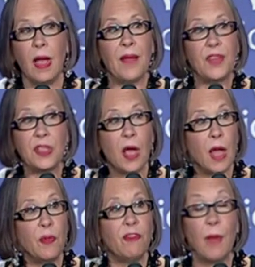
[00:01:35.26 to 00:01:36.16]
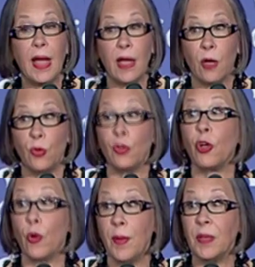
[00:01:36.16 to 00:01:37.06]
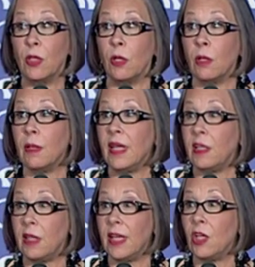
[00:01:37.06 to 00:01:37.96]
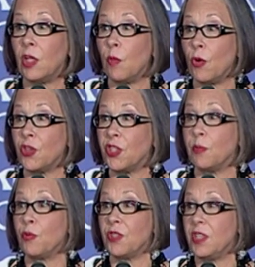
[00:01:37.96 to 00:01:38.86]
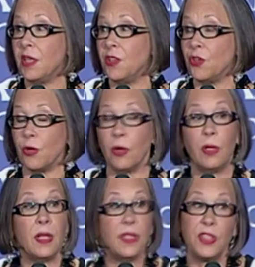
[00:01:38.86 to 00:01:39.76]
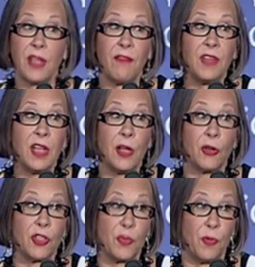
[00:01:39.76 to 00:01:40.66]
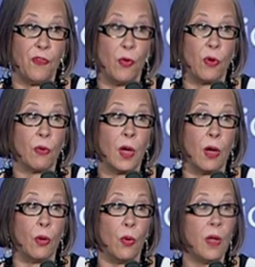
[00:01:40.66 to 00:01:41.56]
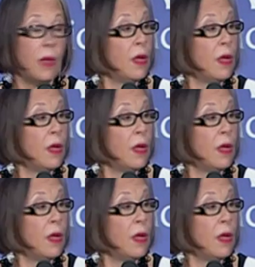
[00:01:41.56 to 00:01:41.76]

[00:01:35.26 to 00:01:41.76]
At the time of my own criminal illegal abortion procedure, 7 years before Roe,